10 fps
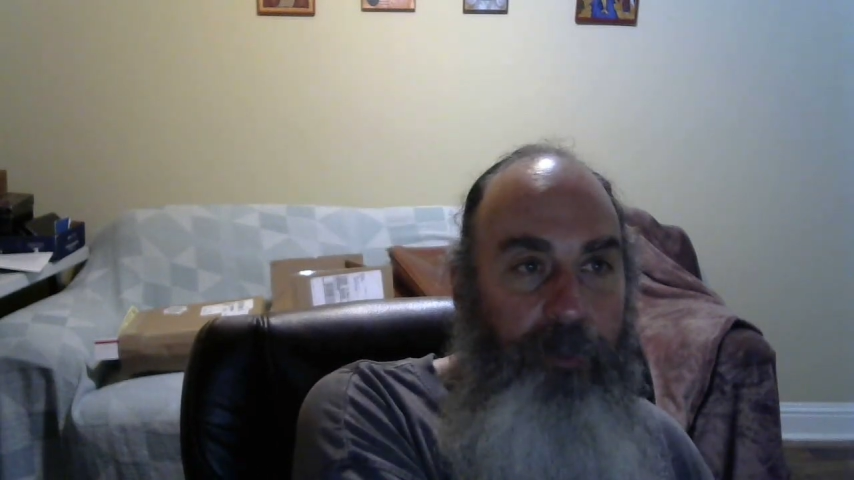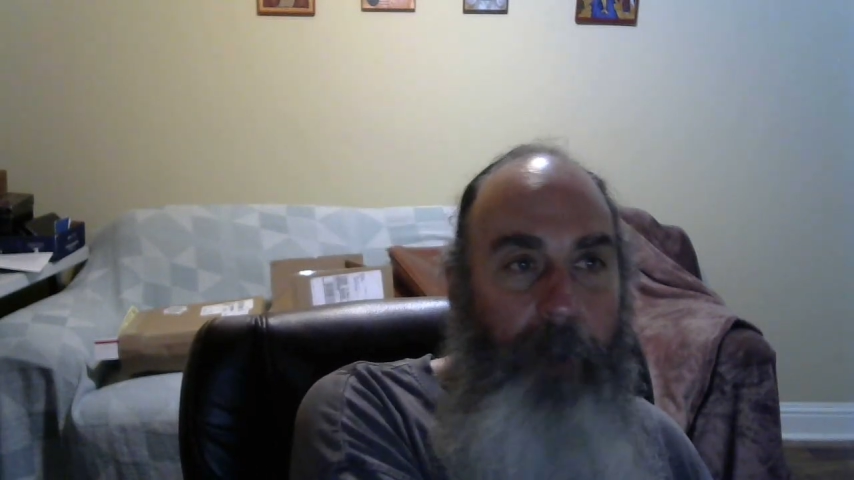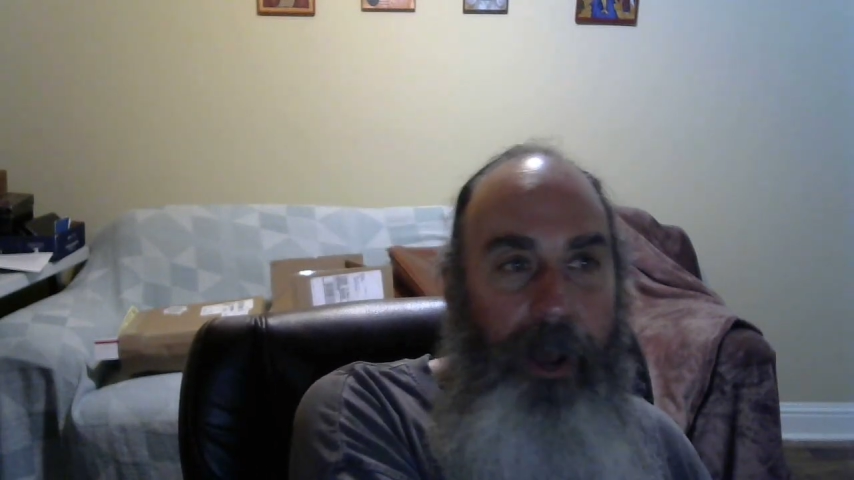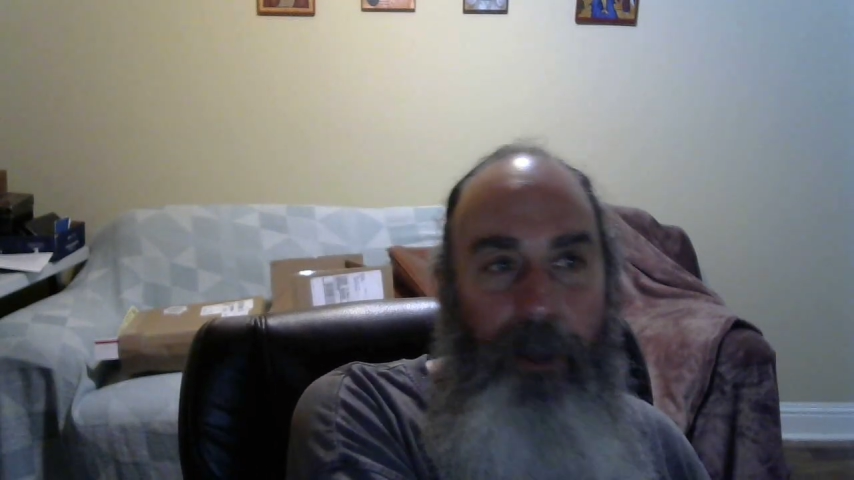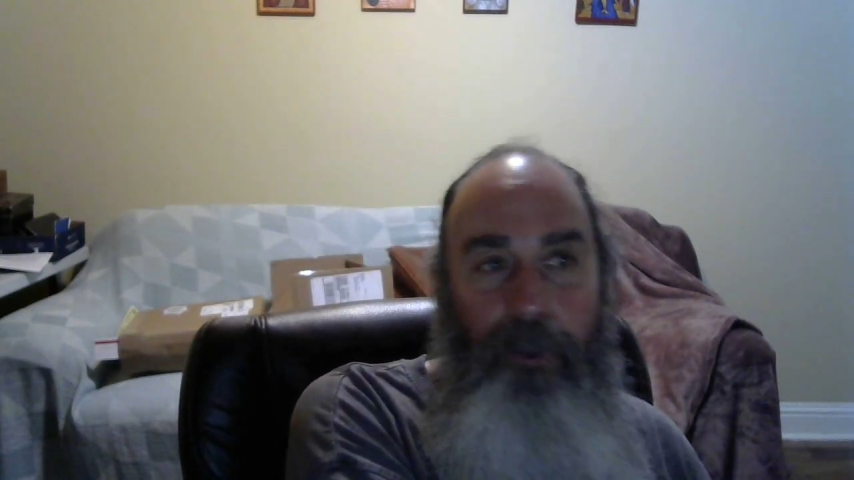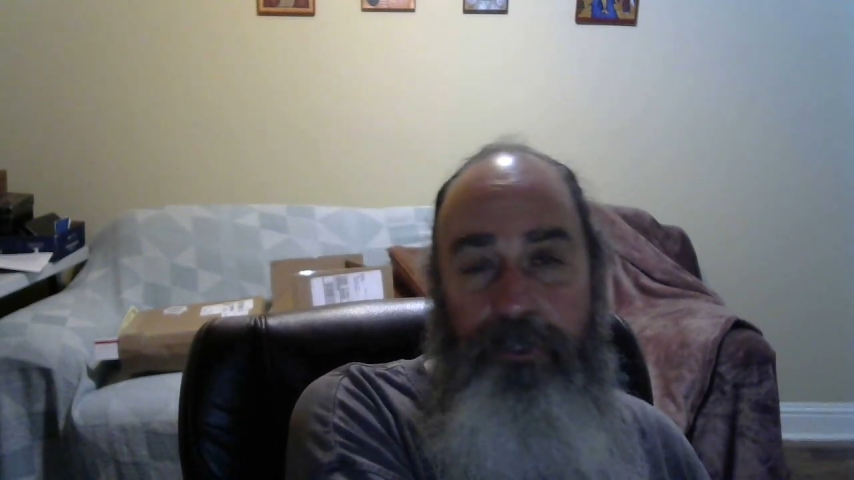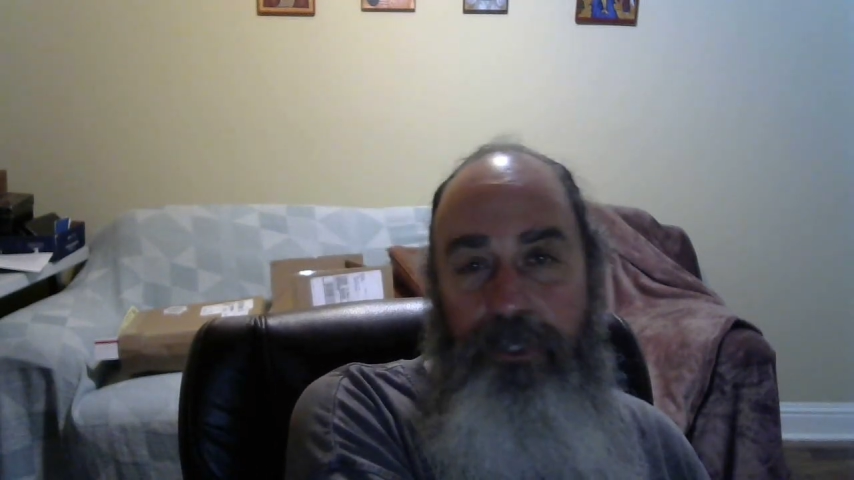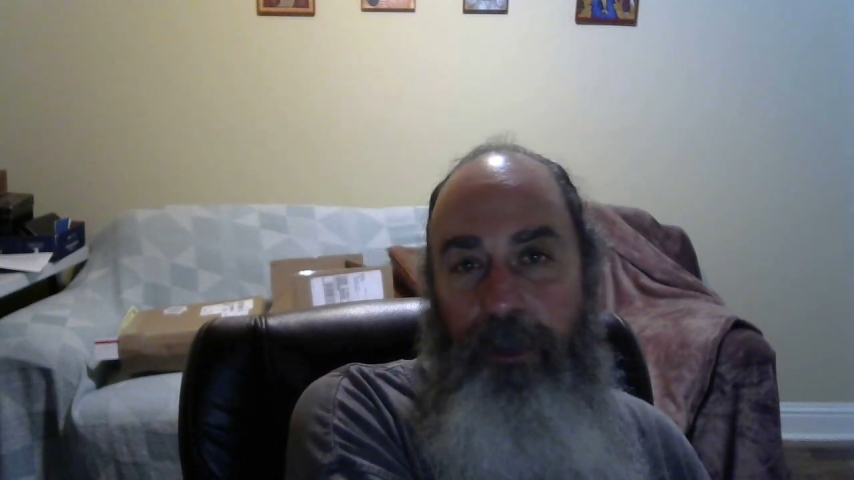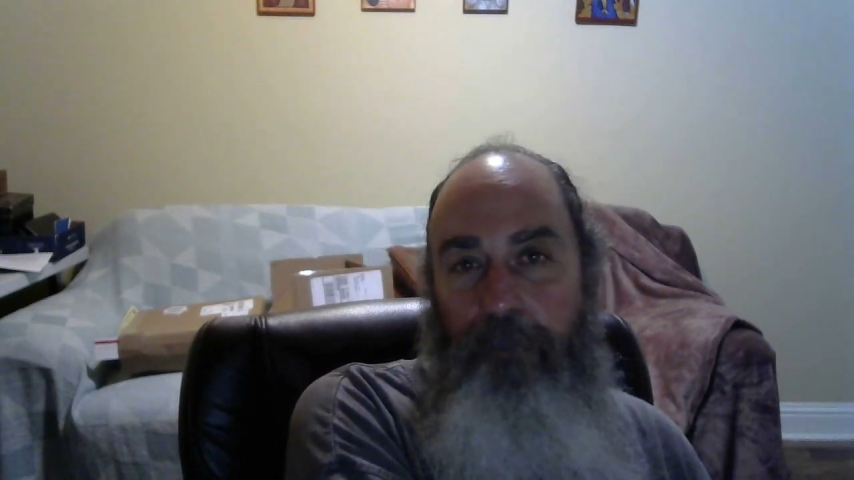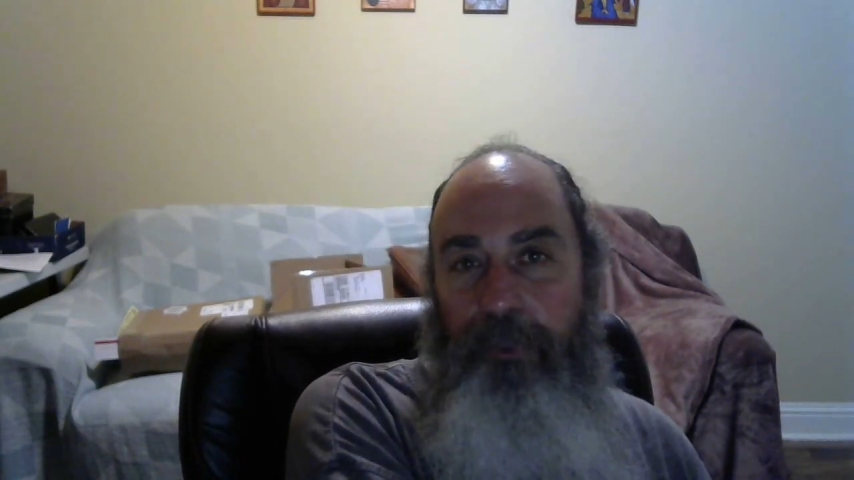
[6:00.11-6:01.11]

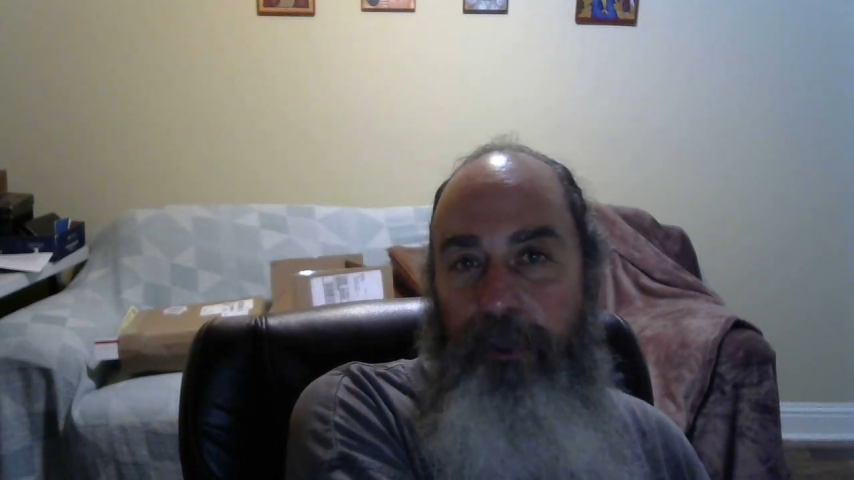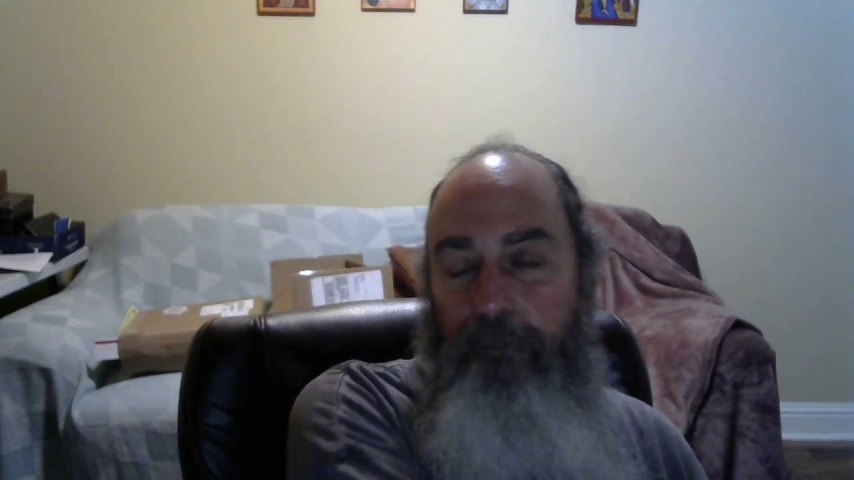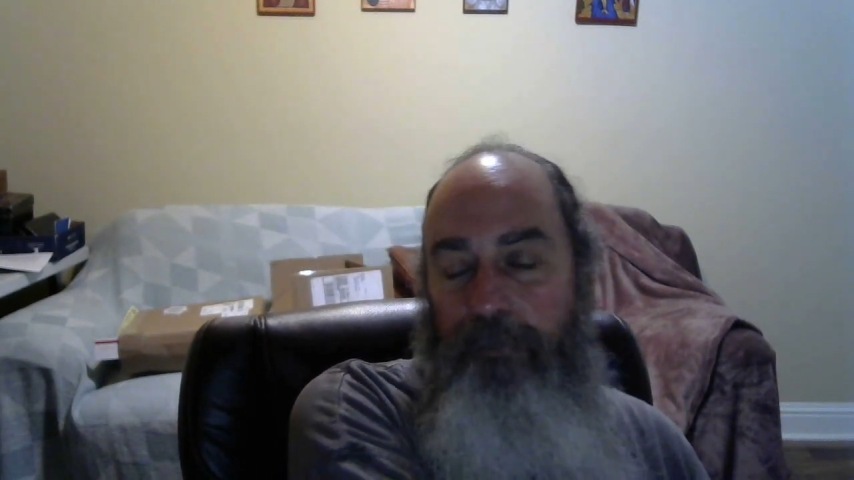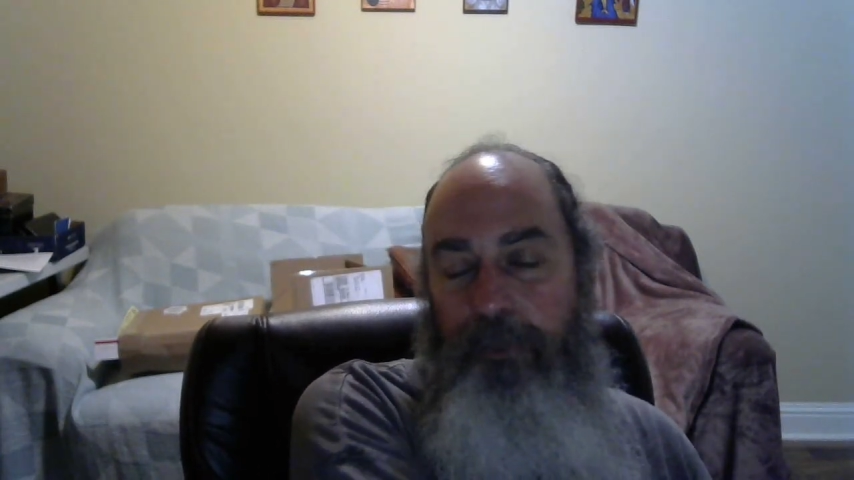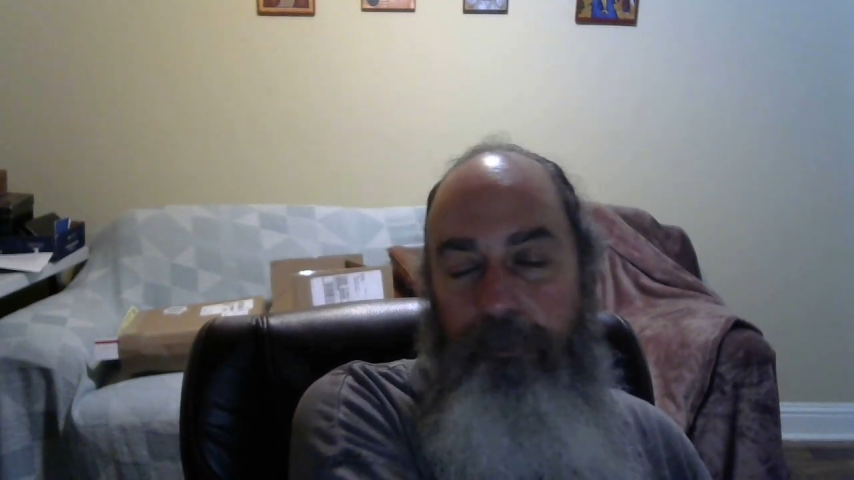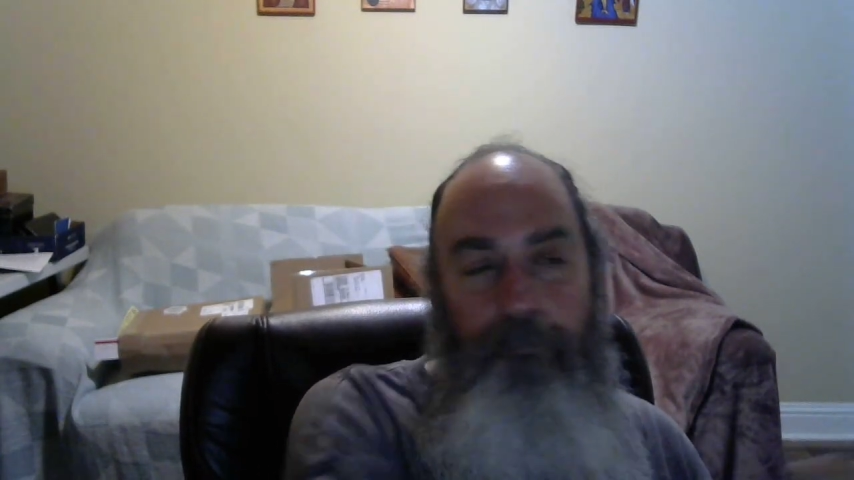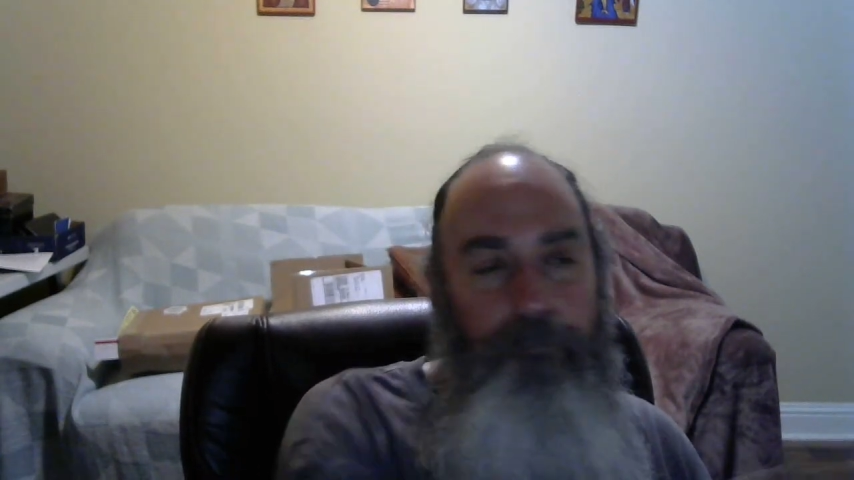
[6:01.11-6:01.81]
biology, of the